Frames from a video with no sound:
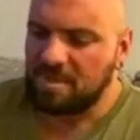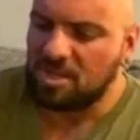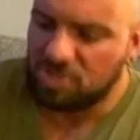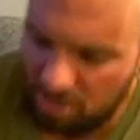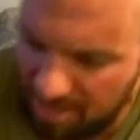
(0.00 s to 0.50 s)

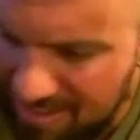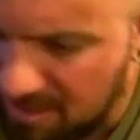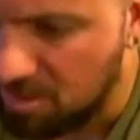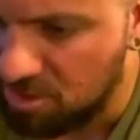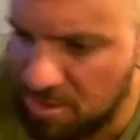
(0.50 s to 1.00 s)
So
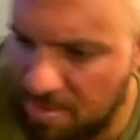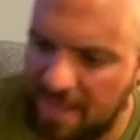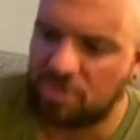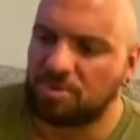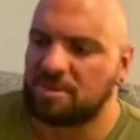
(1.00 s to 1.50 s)
those are the
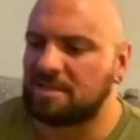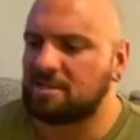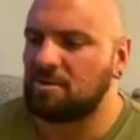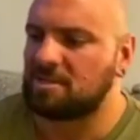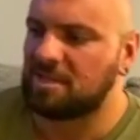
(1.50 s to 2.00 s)
main 3
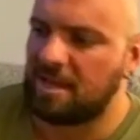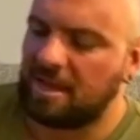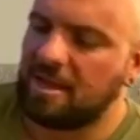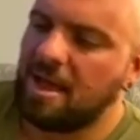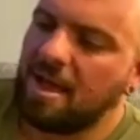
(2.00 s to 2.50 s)
things I would say.